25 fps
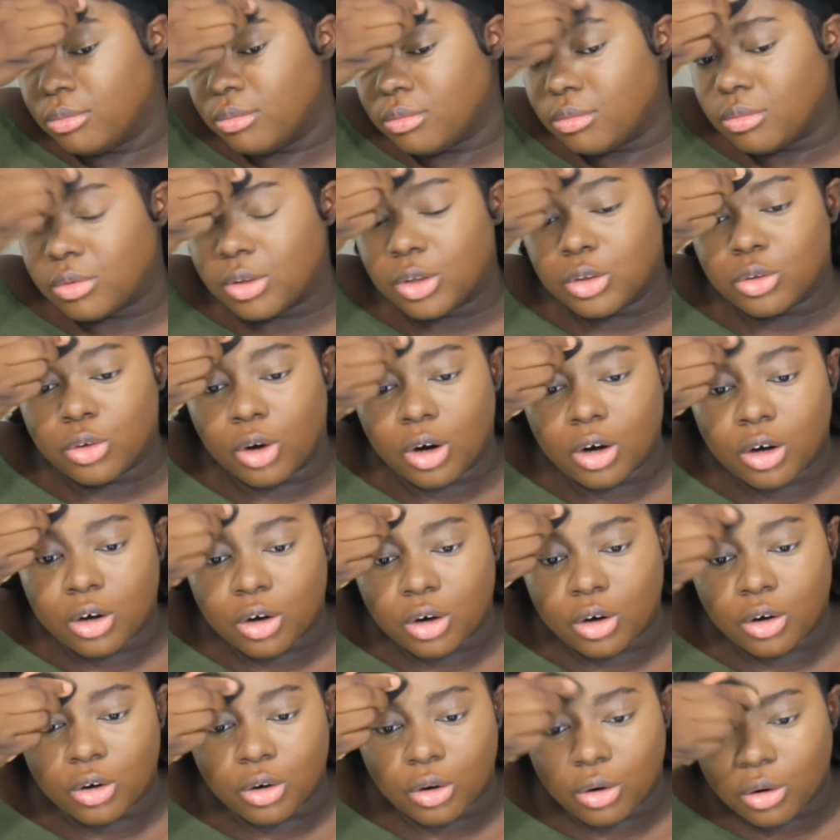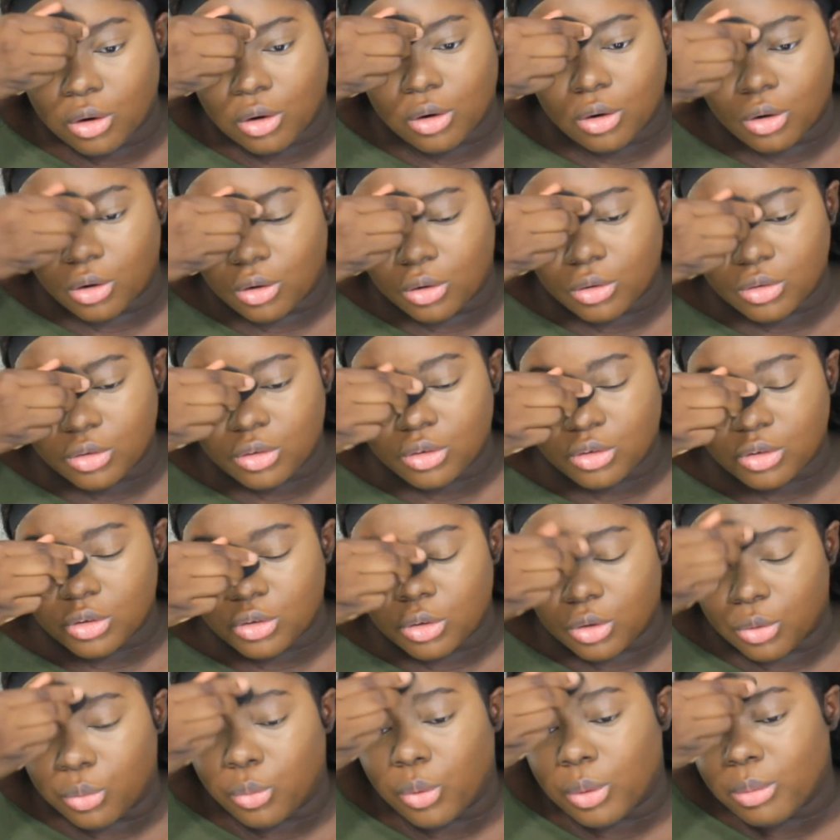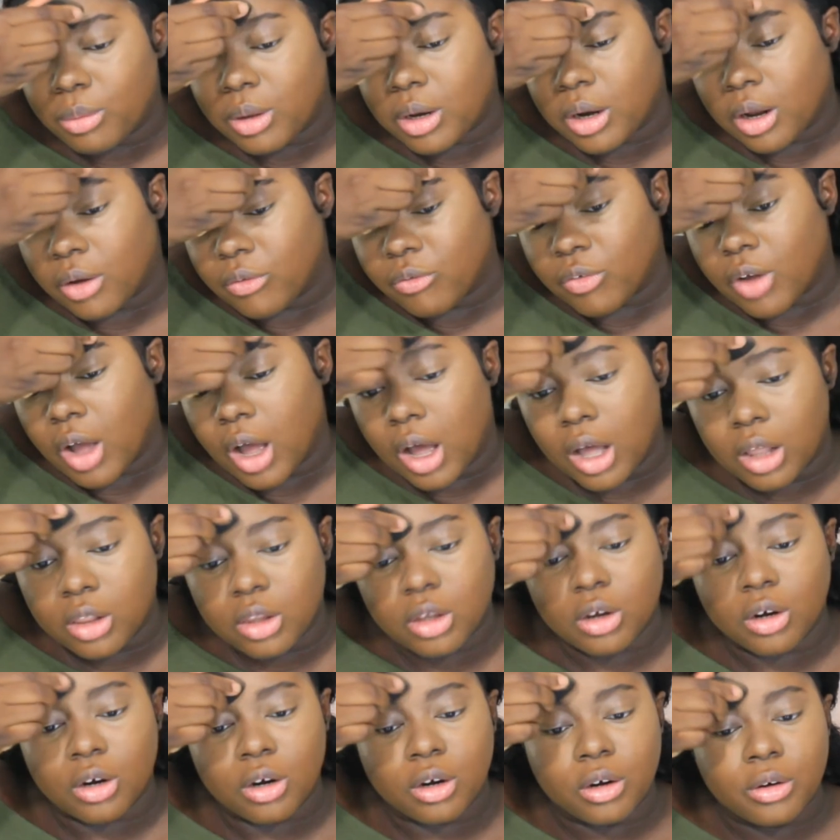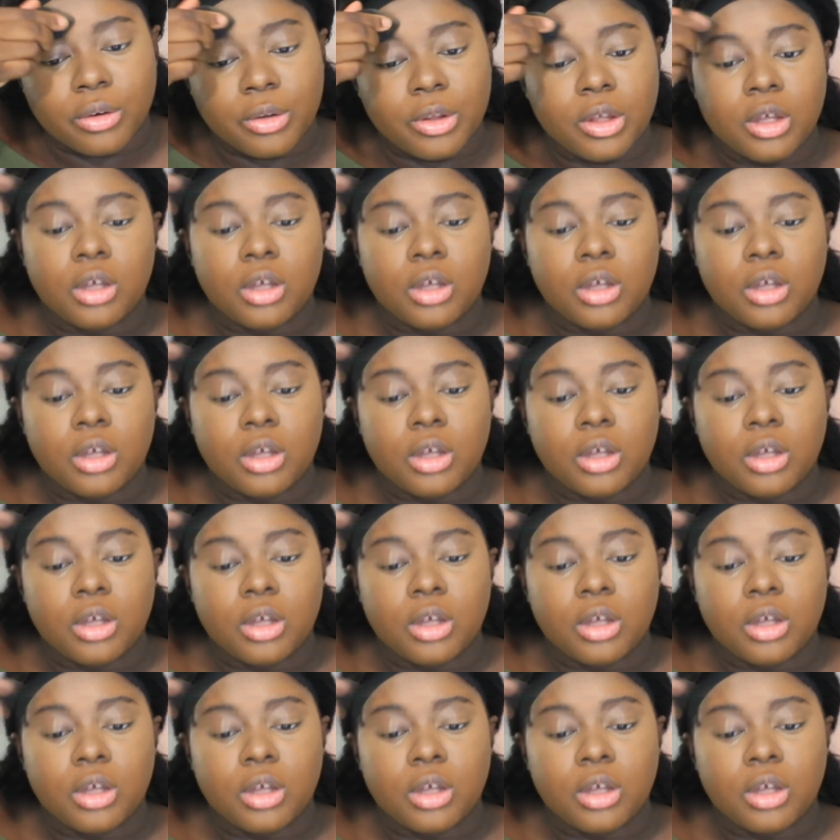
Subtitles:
the darker girls, the women of color,